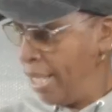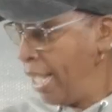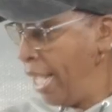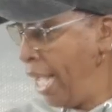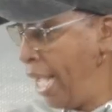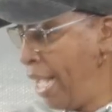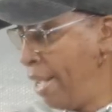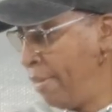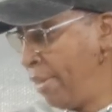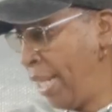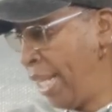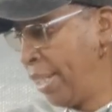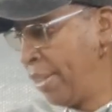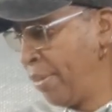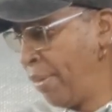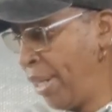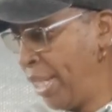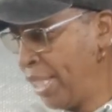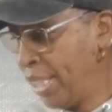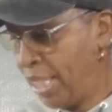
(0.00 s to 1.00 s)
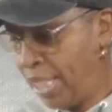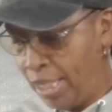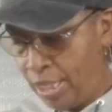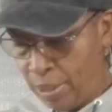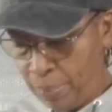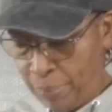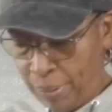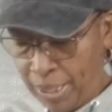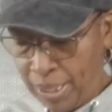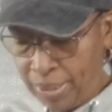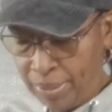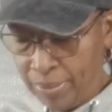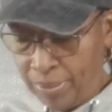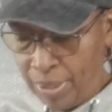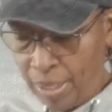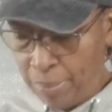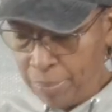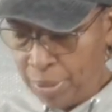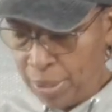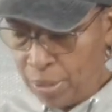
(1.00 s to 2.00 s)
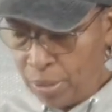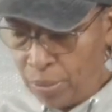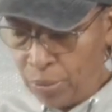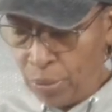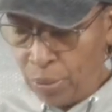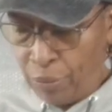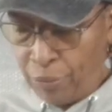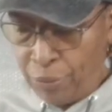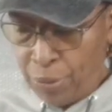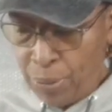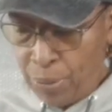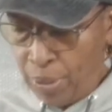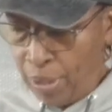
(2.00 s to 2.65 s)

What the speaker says: I have a lot of grandkids, but I'm just going to do a few